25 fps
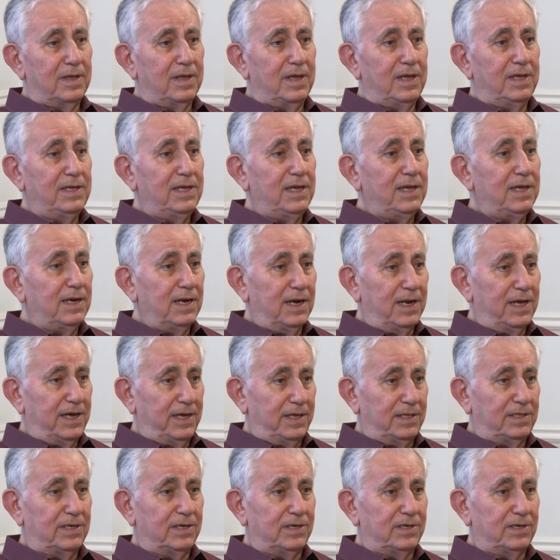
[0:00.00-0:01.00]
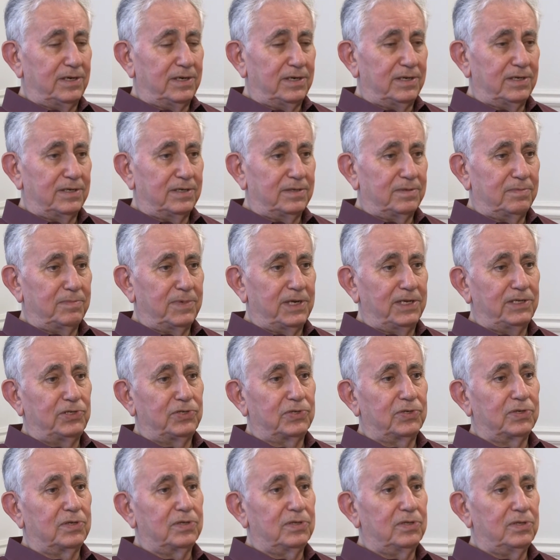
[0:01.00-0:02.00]
a year later, my,
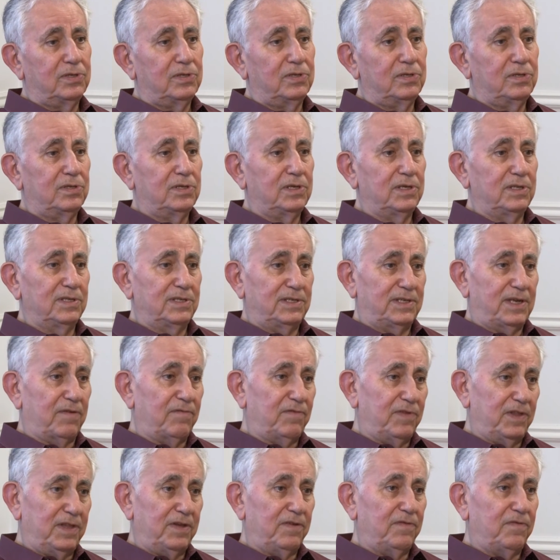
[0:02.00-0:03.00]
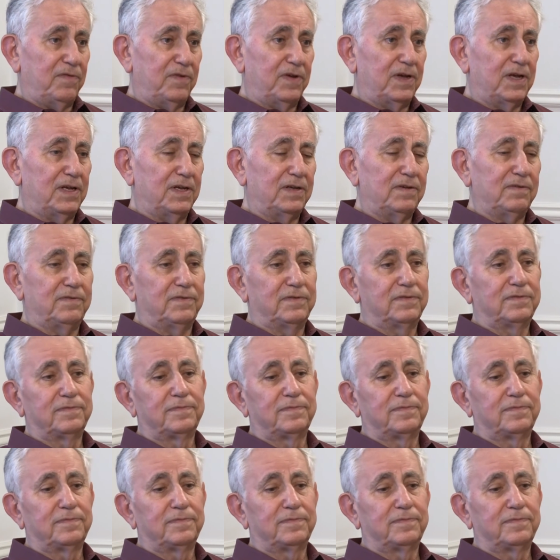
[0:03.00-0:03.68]
in seventy-five,